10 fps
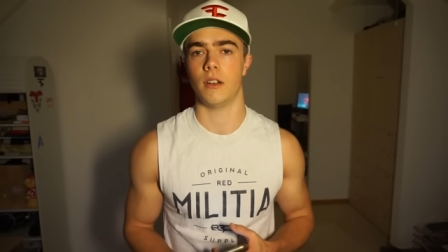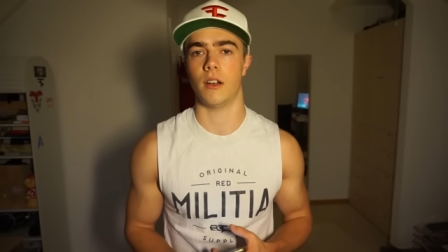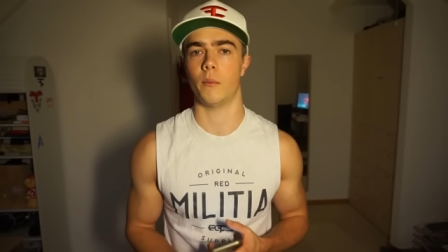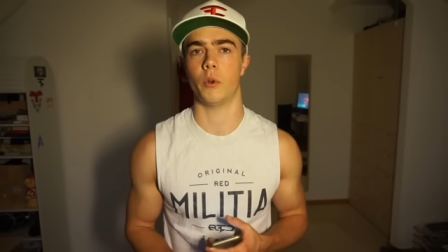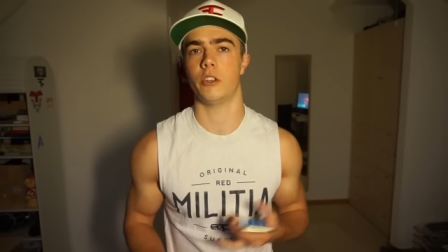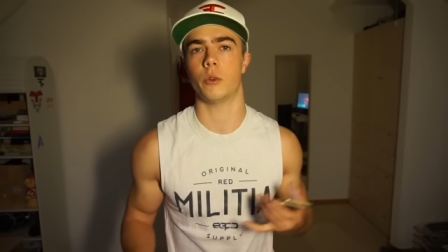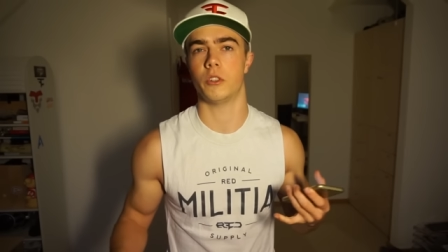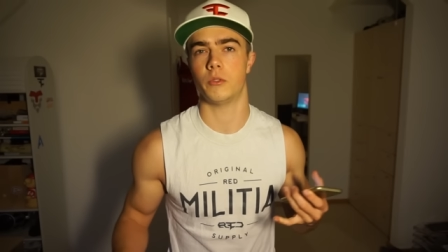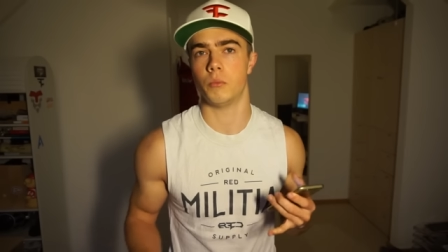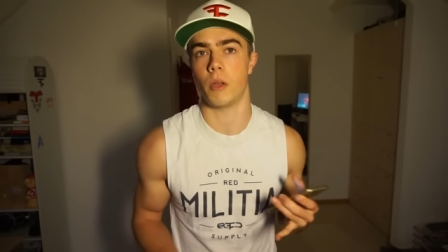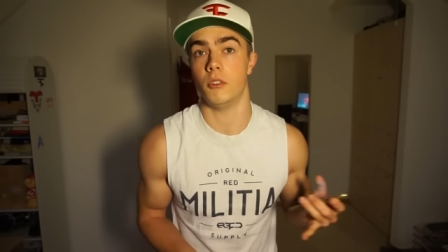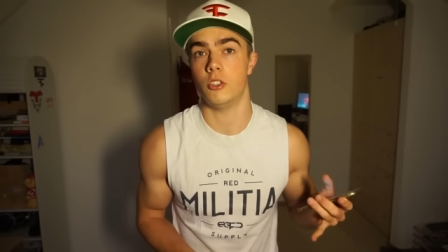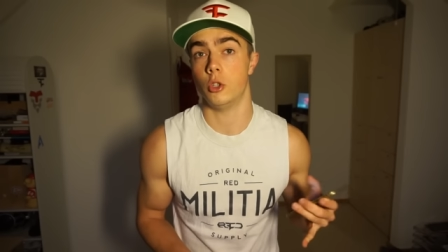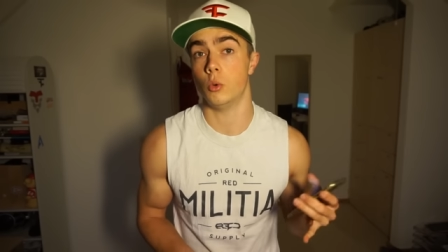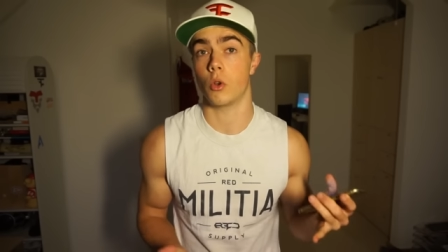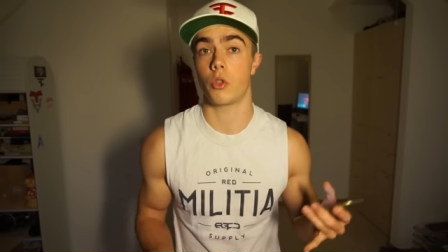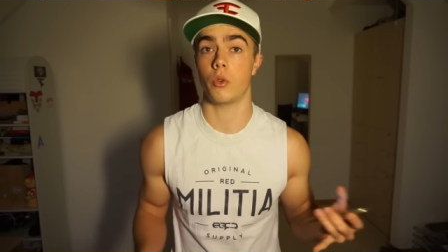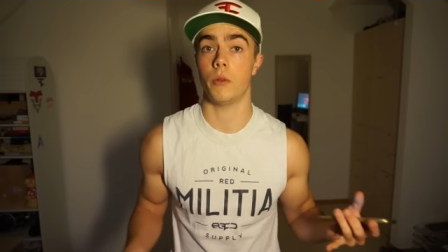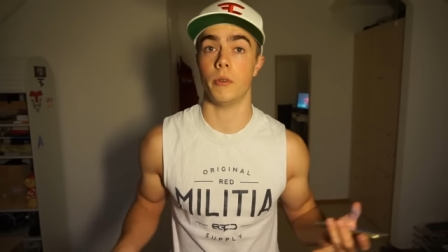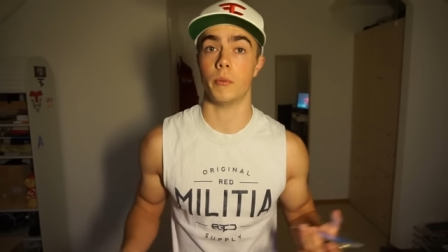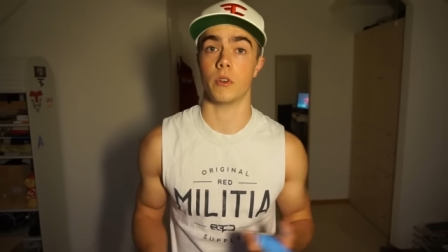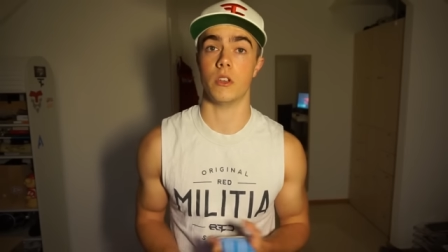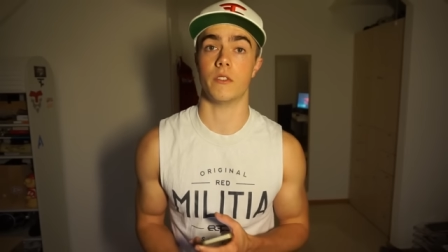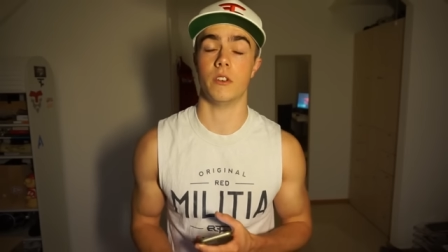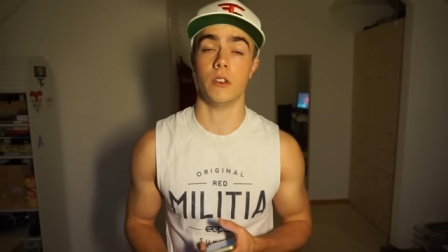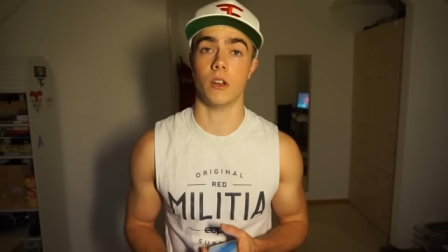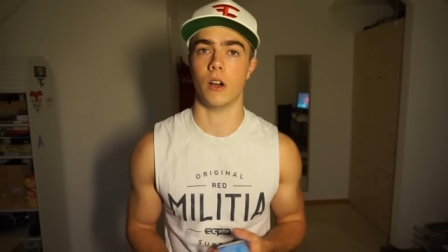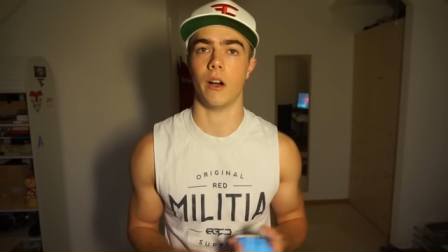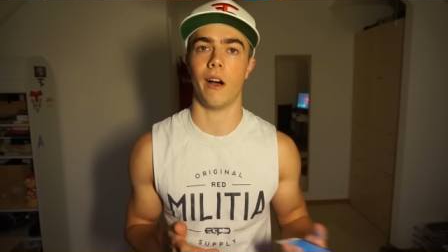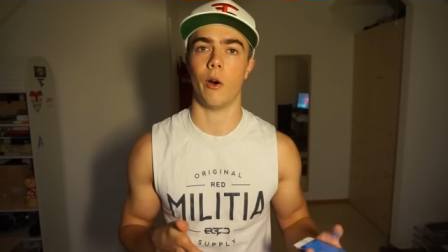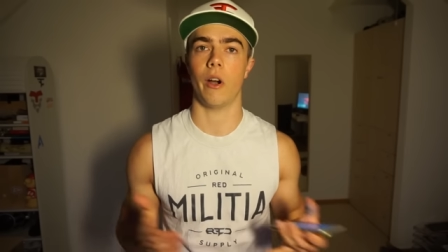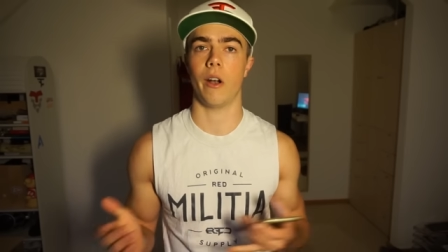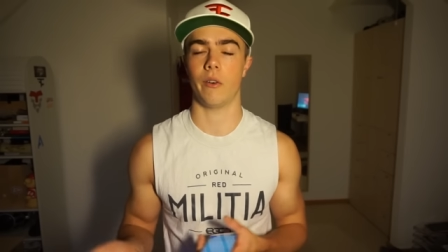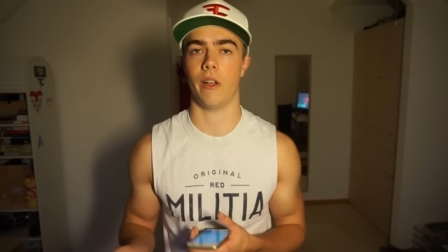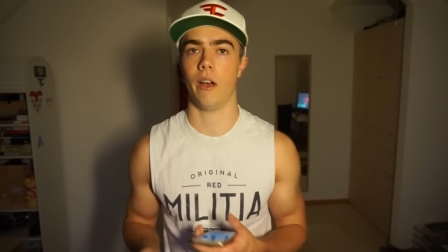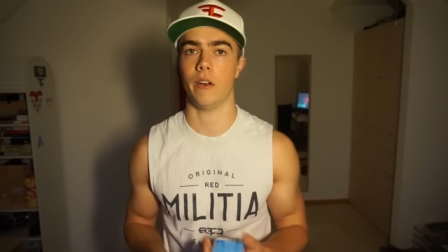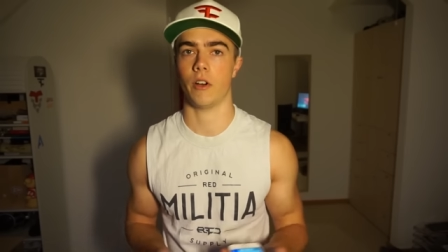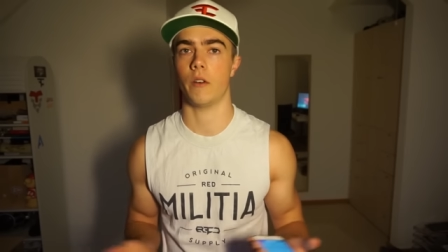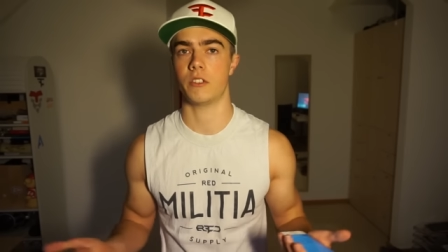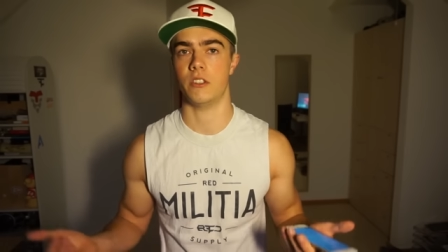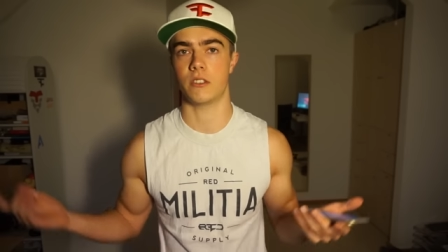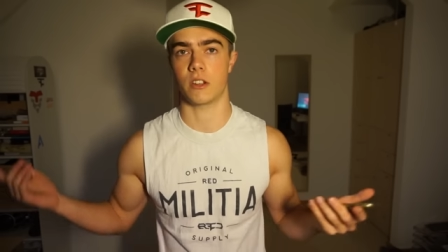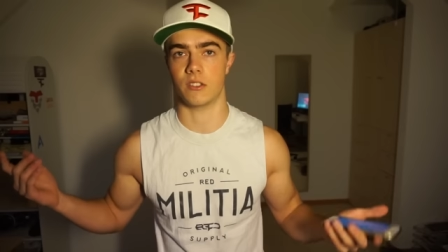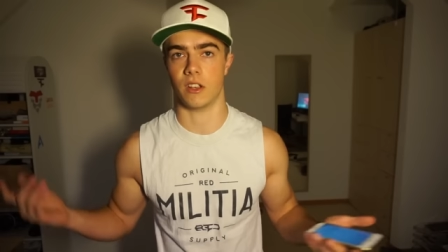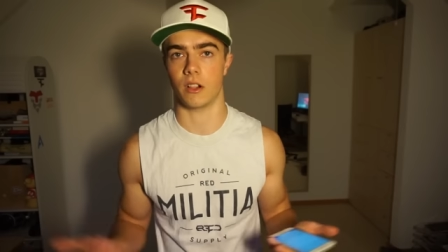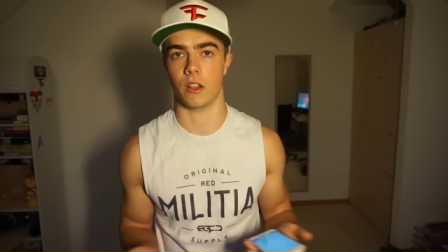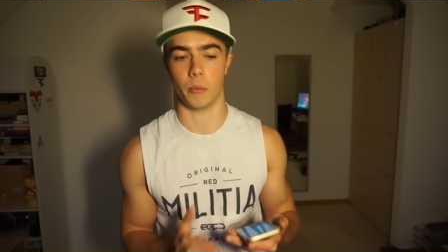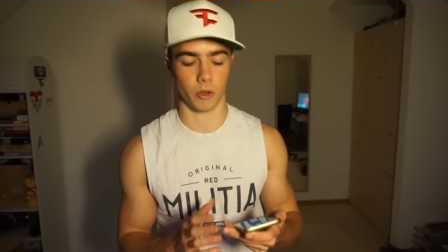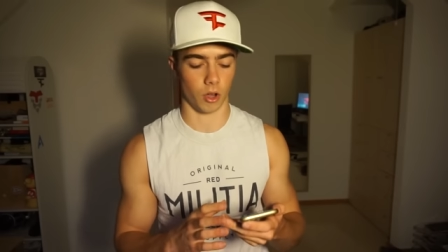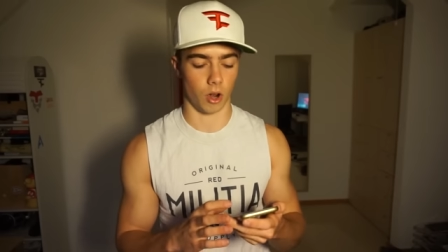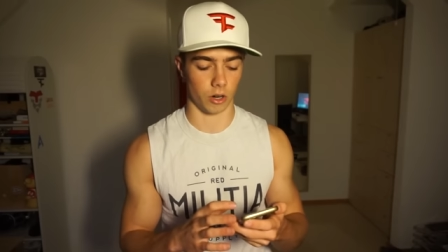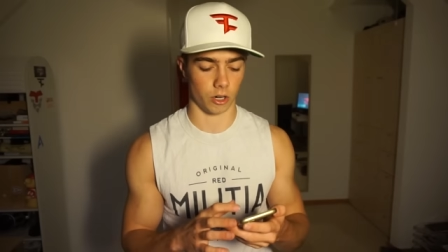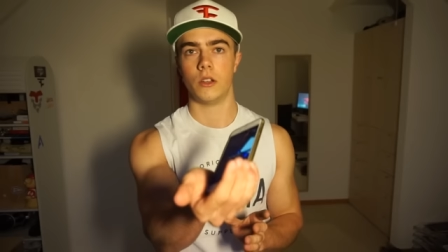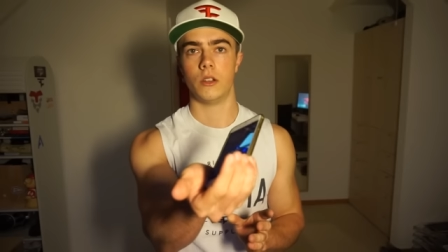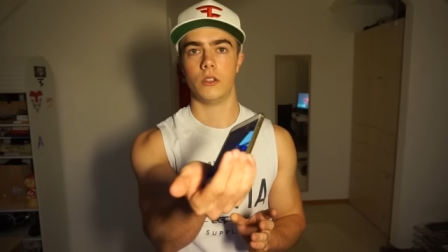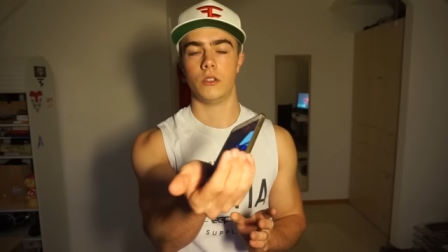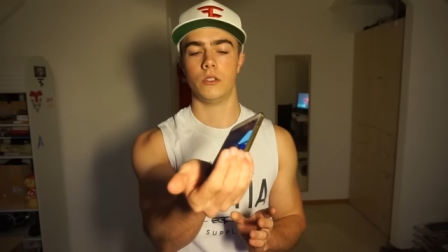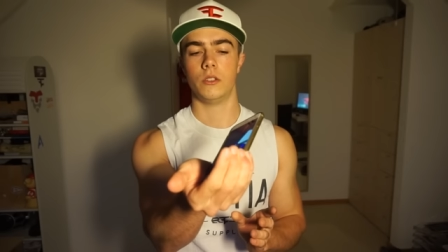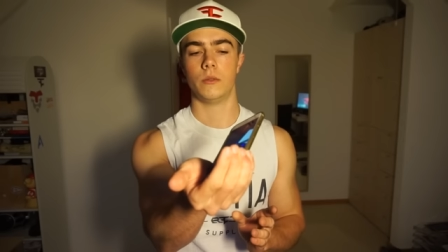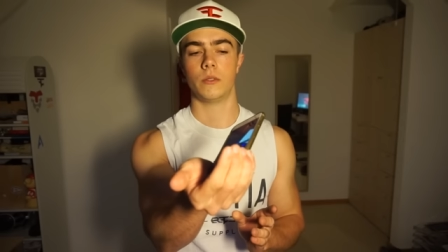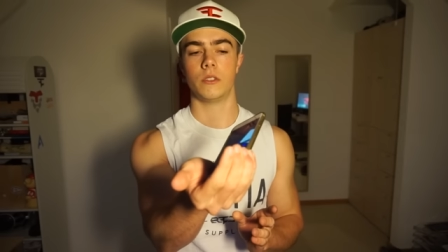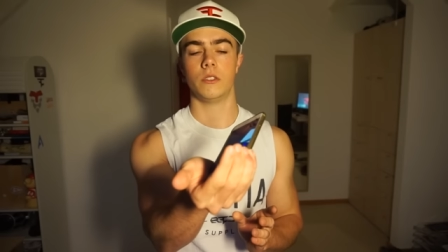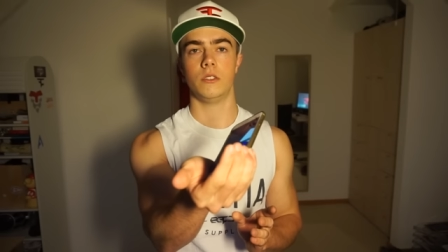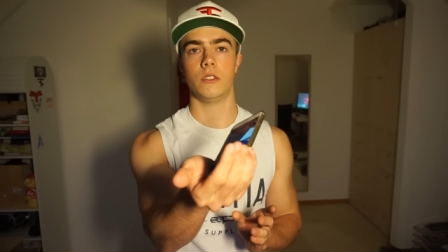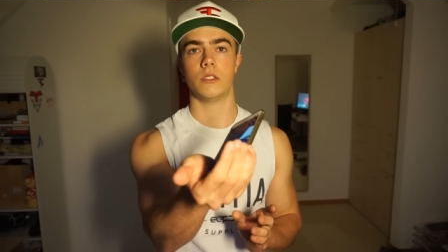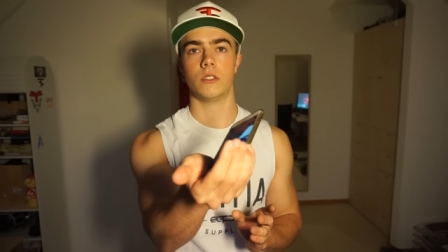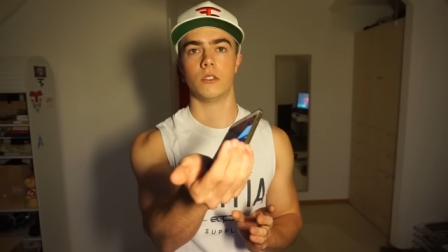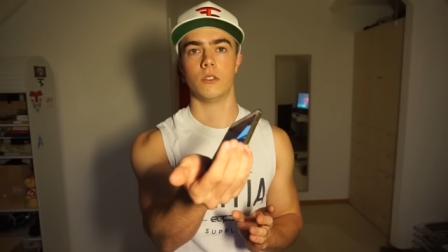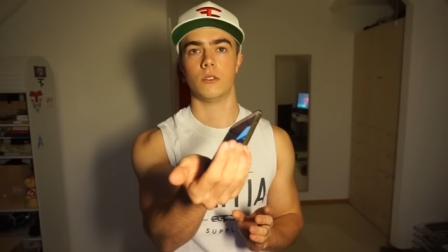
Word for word: Um, when you're with maybe two or three people, even an uh, hour, hour and a half, obviously it's going to take a little bit longer. Do you play C S G O?